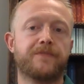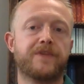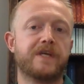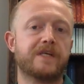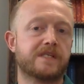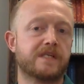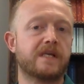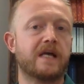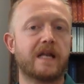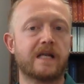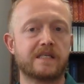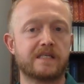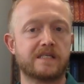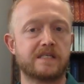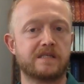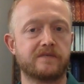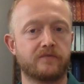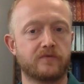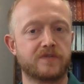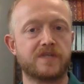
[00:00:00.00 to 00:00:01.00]
This
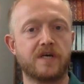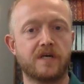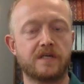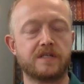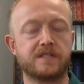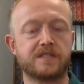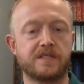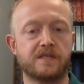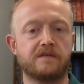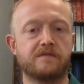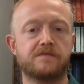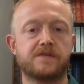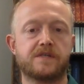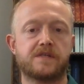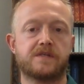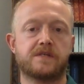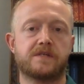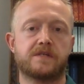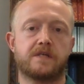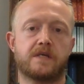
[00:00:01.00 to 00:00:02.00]
analysis of
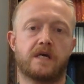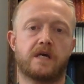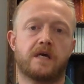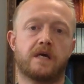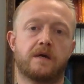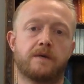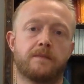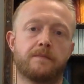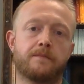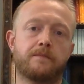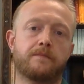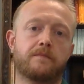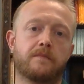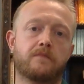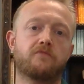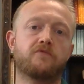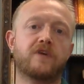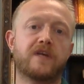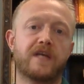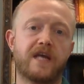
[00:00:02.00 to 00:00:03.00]
alternatives
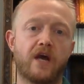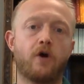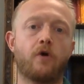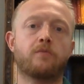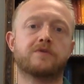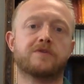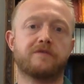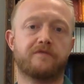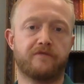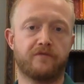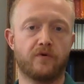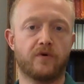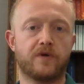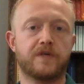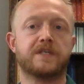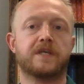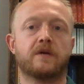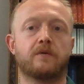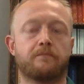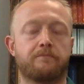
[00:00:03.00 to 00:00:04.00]
really helps
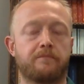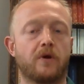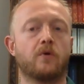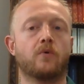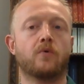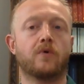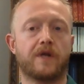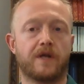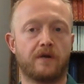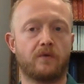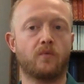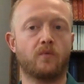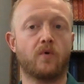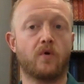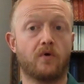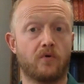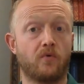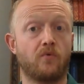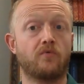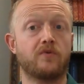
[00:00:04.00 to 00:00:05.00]
avoiding building
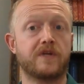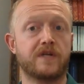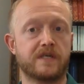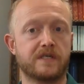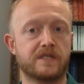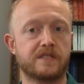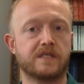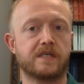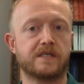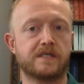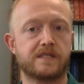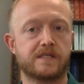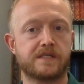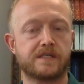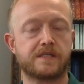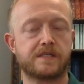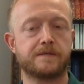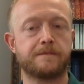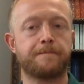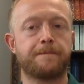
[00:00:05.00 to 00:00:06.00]
what already
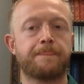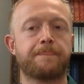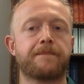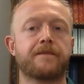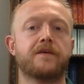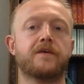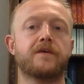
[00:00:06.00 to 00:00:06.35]
exists.